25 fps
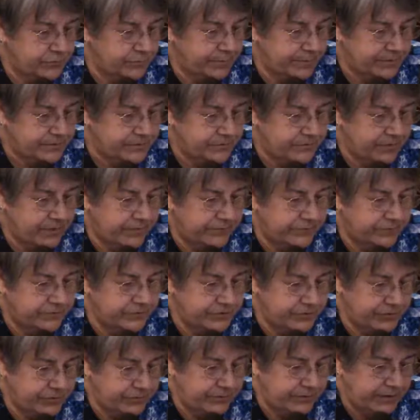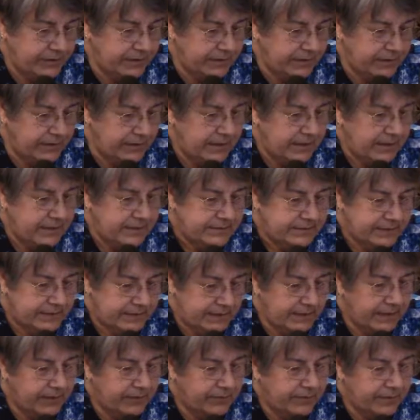Bus Drivers Union
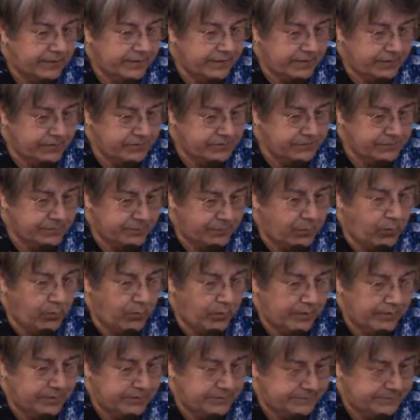declaring their support.